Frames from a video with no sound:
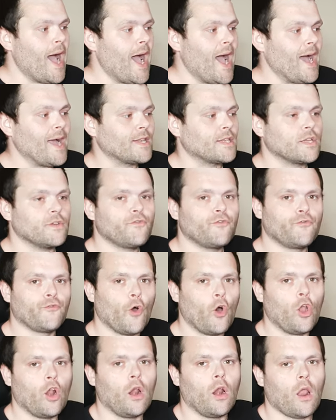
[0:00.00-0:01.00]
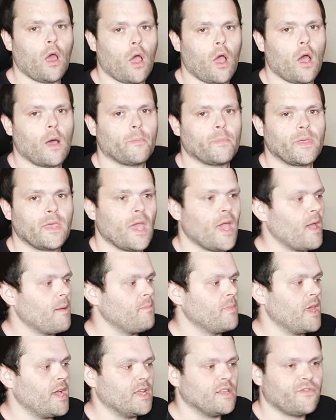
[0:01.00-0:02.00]
at full R P
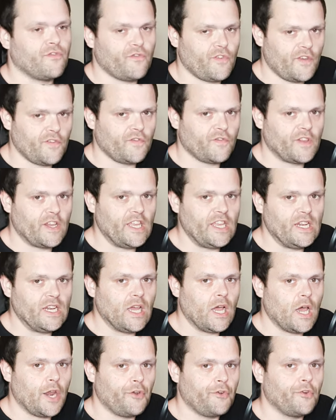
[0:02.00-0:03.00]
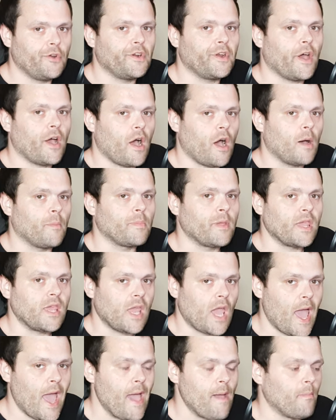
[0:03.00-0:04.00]
M, that is fifteen hundred R
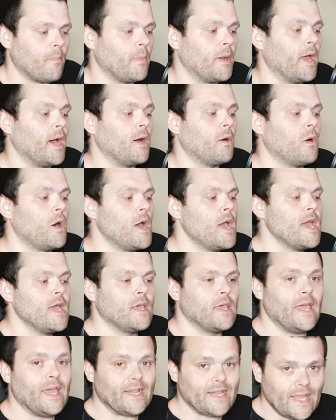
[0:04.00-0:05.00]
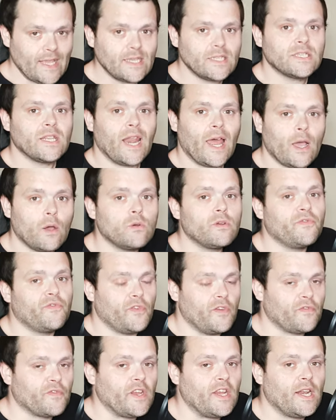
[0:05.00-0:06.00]
P M. Now, it is loud at
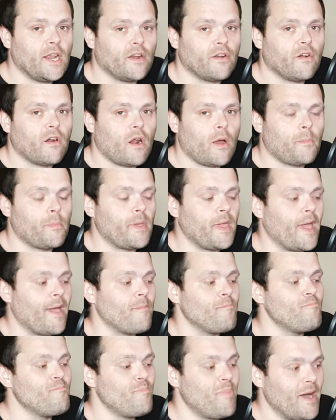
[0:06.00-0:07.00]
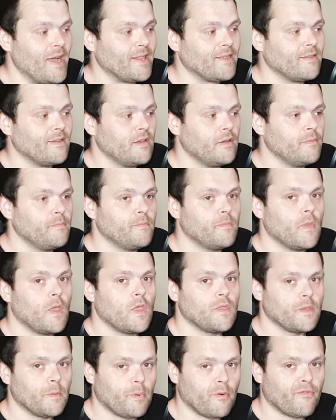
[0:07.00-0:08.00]
fifteen hundred R P M, but
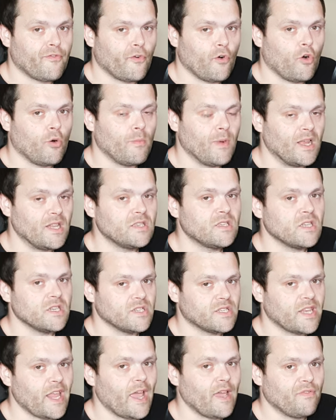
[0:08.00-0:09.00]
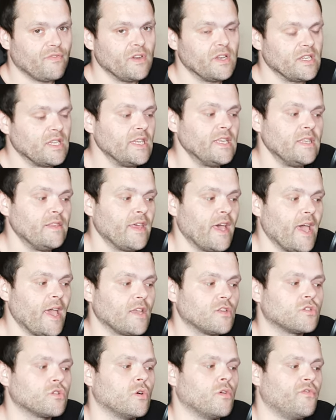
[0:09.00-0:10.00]
the performance is definitely
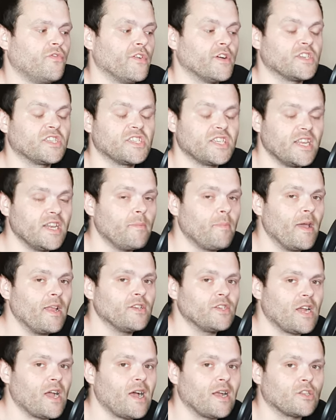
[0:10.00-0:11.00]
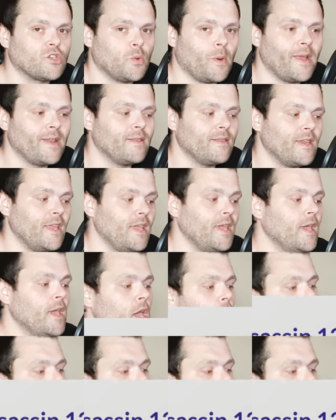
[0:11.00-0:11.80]
there. So for Cinebench R twenty,